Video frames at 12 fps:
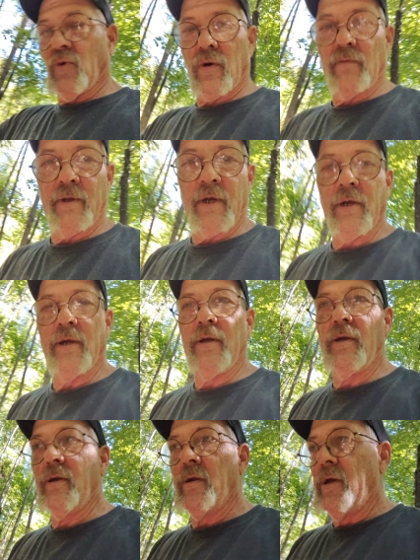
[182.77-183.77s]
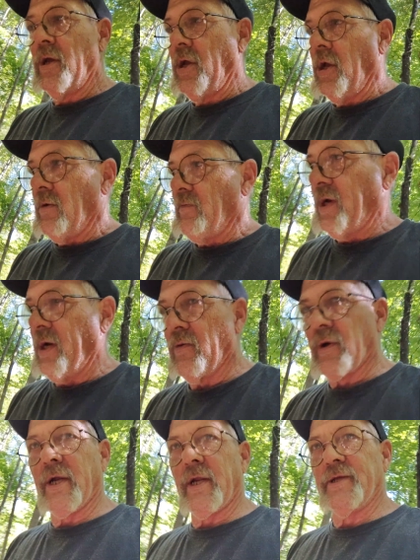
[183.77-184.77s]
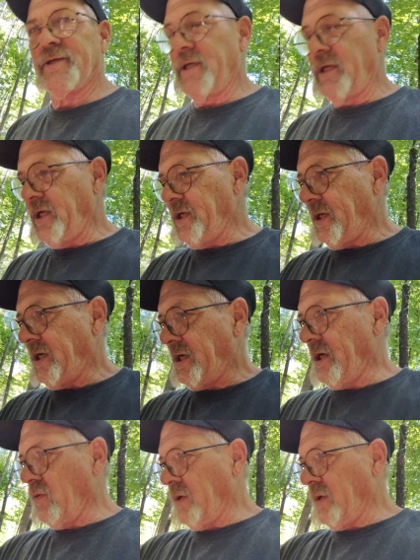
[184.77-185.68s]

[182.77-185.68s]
more over there. But we're gonna see how